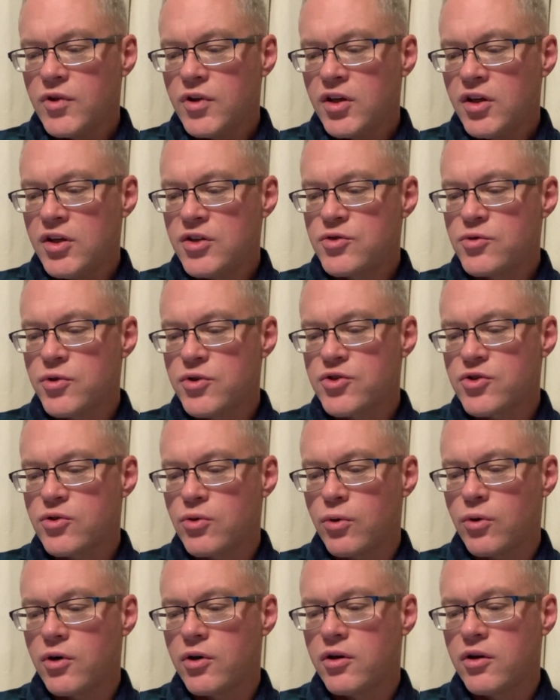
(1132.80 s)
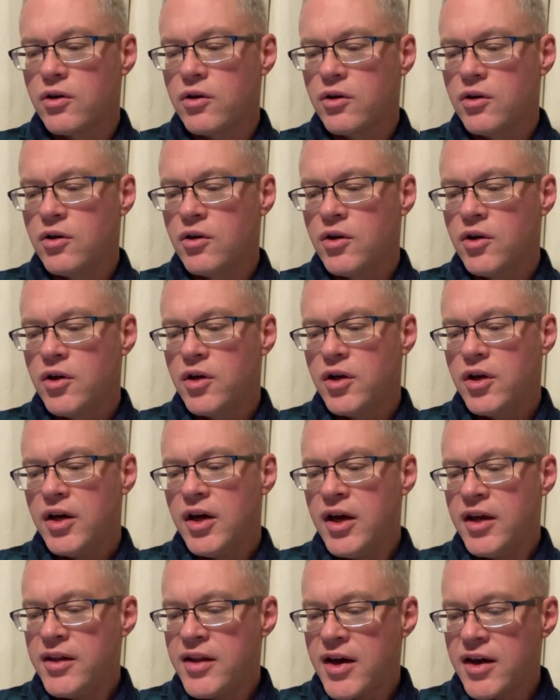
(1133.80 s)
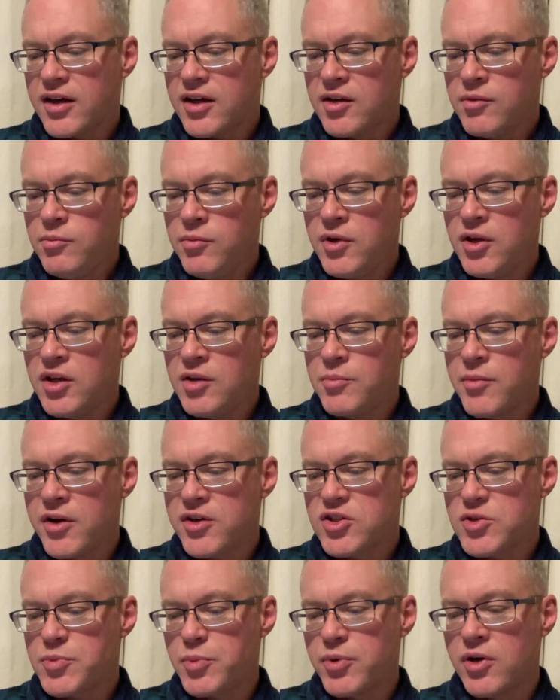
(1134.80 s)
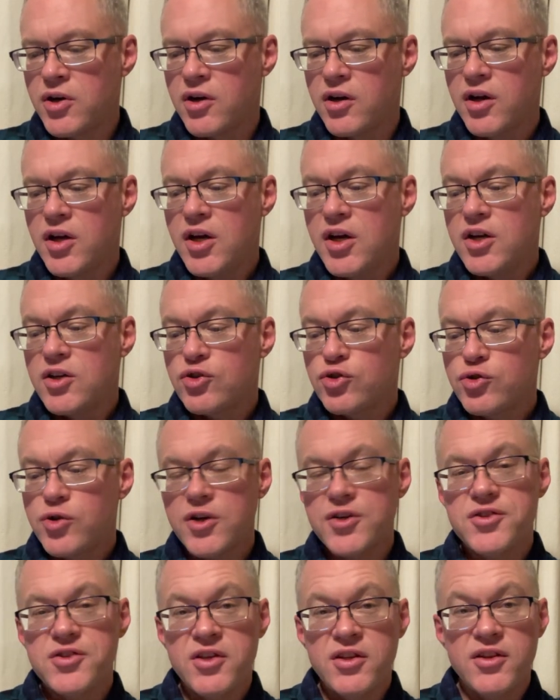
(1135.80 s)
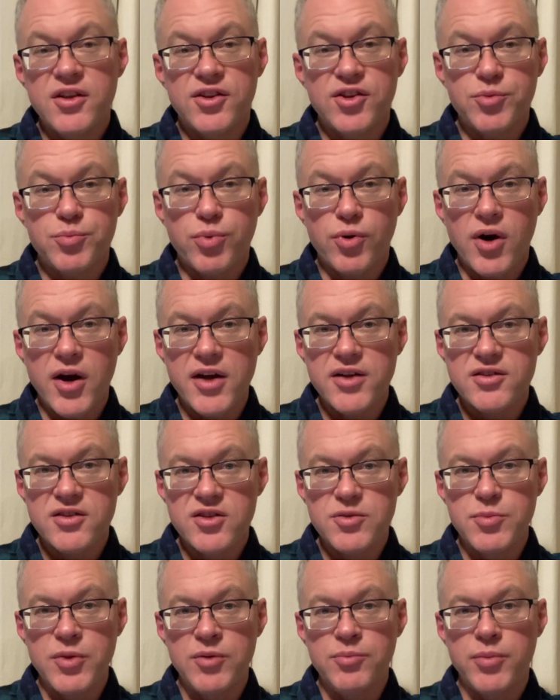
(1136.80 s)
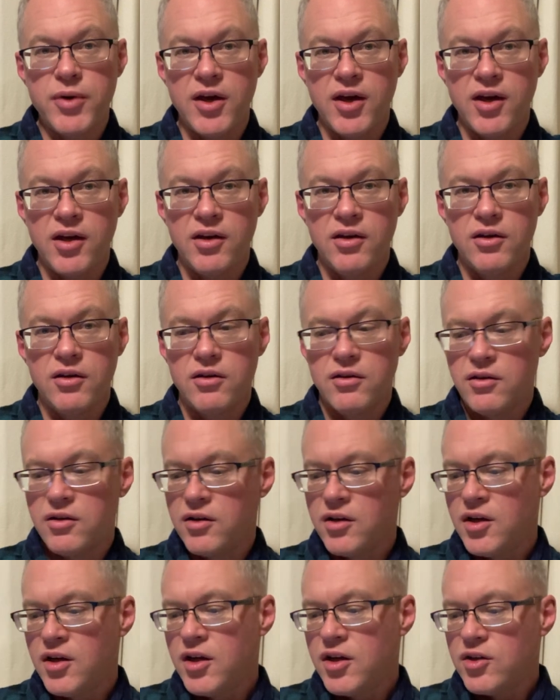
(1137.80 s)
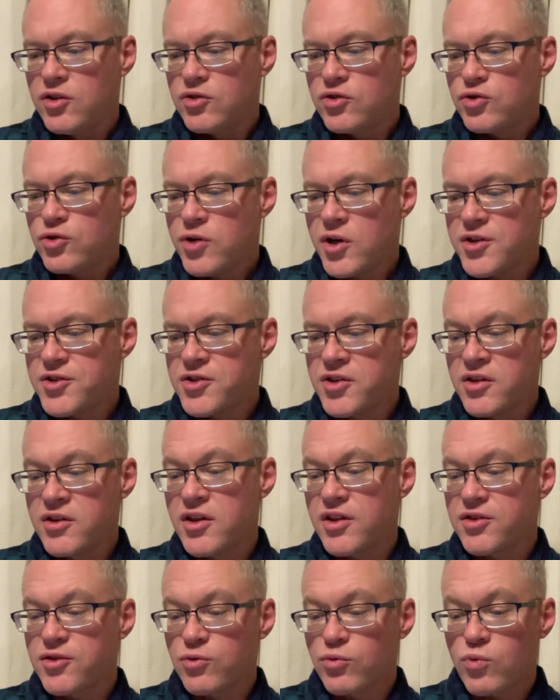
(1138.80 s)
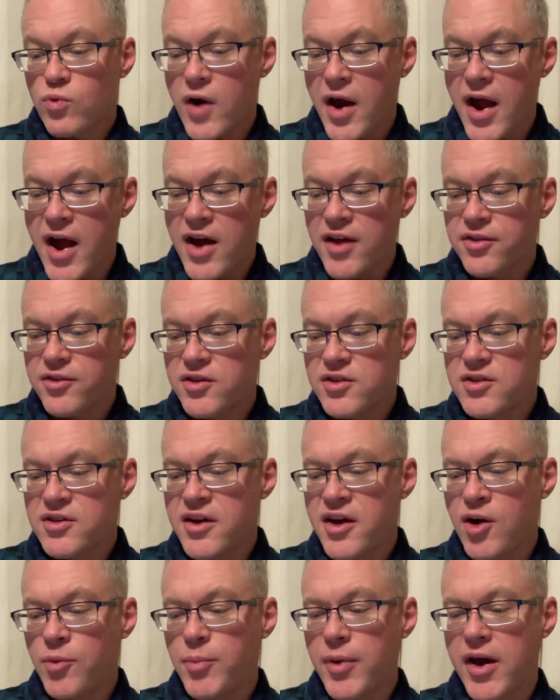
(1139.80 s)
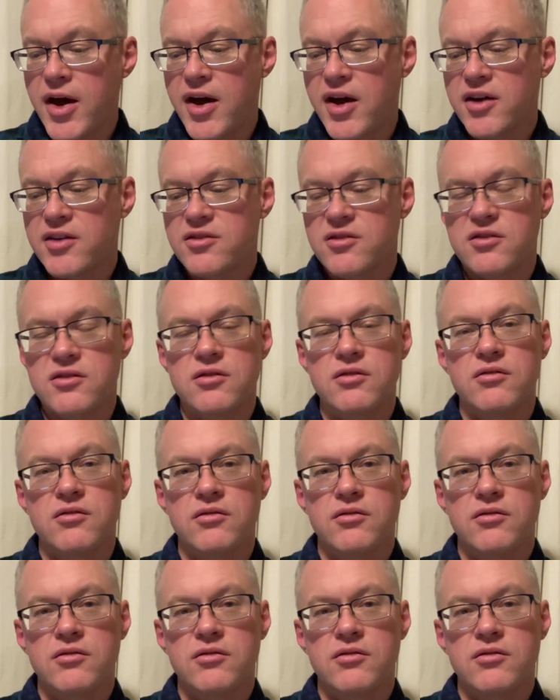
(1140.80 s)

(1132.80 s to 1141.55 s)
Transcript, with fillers: He's restored. And that committing my spirit, trusting that the price has been paid, trusting that the wrath is now past,